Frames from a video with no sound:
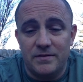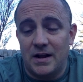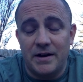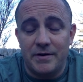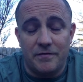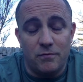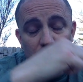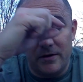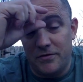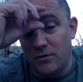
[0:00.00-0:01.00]
They're not even at
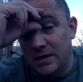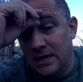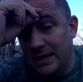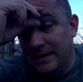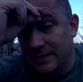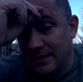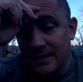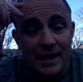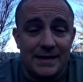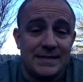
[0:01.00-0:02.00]
40. They're 39.
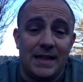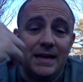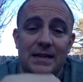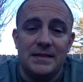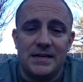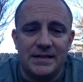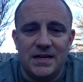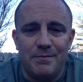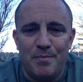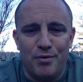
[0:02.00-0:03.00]
And it's not like any of these guys are
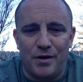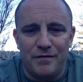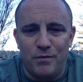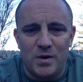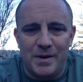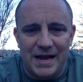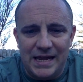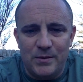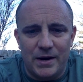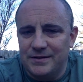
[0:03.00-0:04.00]
going to be put on the 40-man
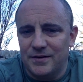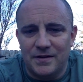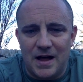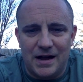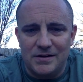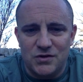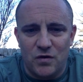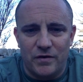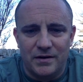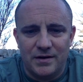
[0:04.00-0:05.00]
anyway until the lockout's
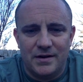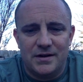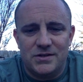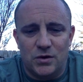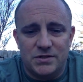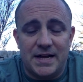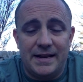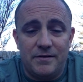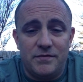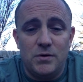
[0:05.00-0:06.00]
over. So
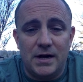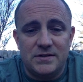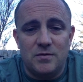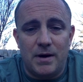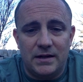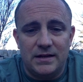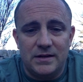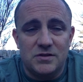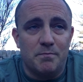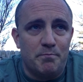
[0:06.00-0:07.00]
signing a few guys to minor league
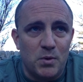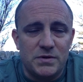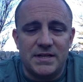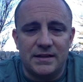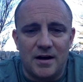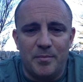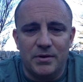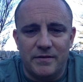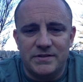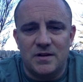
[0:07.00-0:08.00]
deals and boosting the
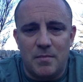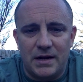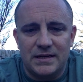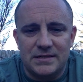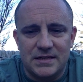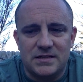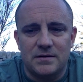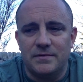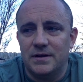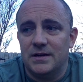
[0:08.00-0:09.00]
upper levels of the minor league
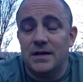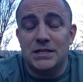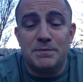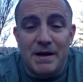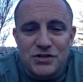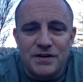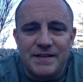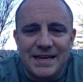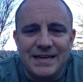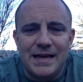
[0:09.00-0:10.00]
system, especially if
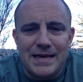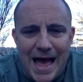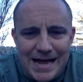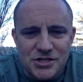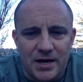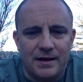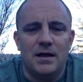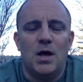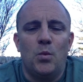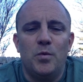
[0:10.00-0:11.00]
they can get catching,
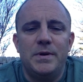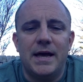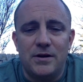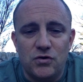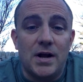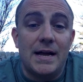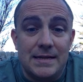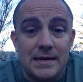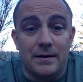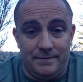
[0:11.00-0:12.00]
would be a good
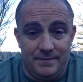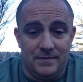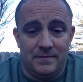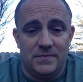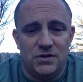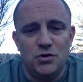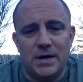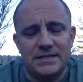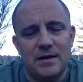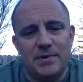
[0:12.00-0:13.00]
idea. So you
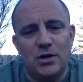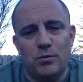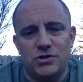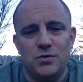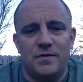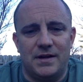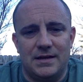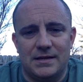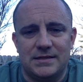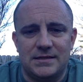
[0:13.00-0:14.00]
guys let me know what you think
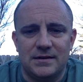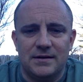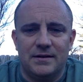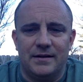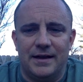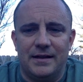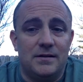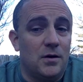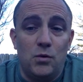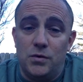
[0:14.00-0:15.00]
of this
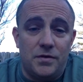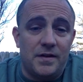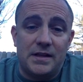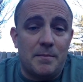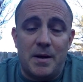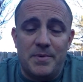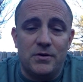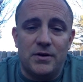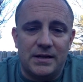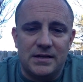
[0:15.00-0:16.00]
and who do you think that might
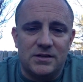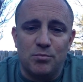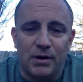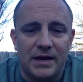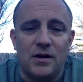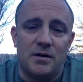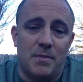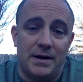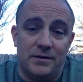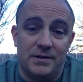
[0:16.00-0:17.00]
be a good idea to bring in on a
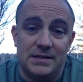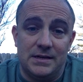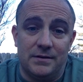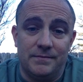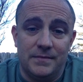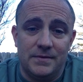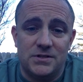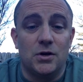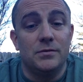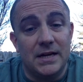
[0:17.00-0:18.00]
minor league deal.
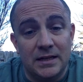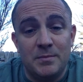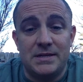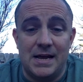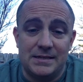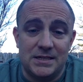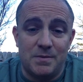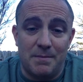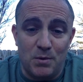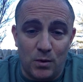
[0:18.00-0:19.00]
So Dellin Betances
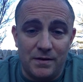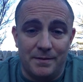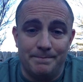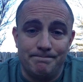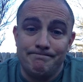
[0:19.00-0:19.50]
might be one of them.